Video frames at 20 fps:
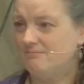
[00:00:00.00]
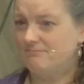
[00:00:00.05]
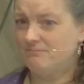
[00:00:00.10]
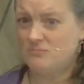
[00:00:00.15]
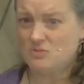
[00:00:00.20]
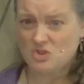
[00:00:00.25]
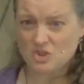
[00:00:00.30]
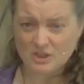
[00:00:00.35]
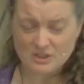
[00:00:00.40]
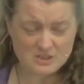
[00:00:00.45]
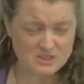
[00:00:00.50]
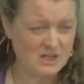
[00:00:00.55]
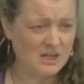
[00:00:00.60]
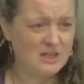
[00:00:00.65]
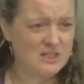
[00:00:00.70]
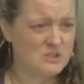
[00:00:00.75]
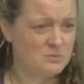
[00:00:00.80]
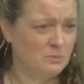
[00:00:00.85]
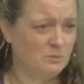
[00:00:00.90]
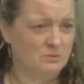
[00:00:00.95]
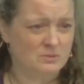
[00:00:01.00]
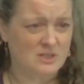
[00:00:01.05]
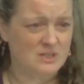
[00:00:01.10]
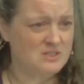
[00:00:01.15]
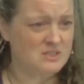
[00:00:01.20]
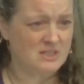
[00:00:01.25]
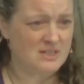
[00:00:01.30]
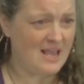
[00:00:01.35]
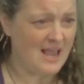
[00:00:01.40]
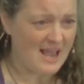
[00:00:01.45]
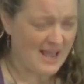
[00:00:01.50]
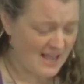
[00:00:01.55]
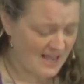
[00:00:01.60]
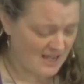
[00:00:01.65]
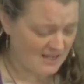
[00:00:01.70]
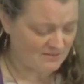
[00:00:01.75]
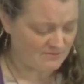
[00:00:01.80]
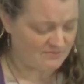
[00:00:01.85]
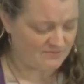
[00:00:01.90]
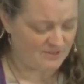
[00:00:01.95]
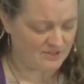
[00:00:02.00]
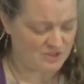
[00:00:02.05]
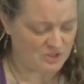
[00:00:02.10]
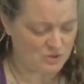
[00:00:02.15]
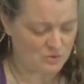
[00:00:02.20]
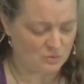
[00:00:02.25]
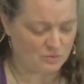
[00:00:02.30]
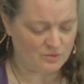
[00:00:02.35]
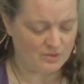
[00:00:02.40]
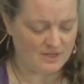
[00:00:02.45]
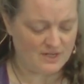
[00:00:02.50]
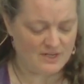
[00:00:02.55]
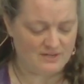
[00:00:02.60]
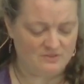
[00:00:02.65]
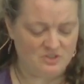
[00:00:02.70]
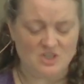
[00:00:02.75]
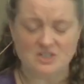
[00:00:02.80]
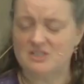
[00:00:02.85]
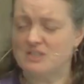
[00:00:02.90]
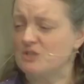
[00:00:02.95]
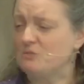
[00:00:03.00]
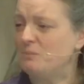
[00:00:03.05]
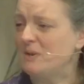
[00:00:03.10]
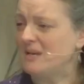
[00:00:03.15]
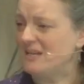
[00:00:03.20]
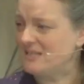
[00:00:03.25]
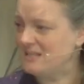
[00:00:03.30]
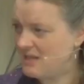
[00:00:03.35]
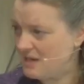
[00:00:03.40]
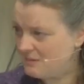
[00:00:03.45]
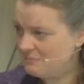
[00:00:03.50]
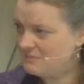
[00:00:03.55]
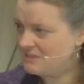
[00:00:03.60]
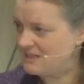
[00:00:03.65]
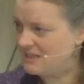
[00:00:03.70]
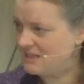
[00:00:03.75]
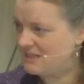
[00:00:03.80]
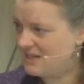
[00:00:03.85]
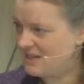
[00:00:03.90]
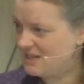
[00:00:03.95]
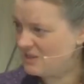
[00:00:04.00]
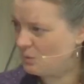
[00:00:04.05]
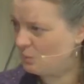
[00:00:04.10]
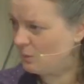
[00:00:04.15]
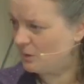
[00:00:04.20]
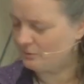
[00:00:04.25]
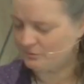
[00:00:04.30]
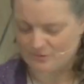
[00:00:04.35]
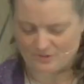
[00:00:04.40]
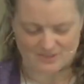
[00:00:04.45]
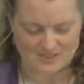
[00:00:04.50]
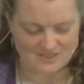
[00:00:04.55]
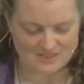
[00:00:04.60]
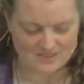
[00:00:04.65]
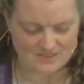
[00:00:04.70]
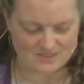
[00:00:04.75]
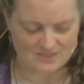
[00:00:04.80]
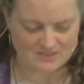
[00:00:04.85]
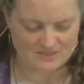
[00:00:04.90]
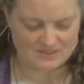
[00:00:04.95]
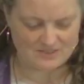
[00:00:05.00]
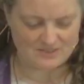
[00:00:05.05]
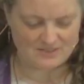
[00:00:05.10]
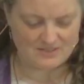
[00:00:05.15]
John's gospel doesn't have a story of Jesus being tempted in the wilderness.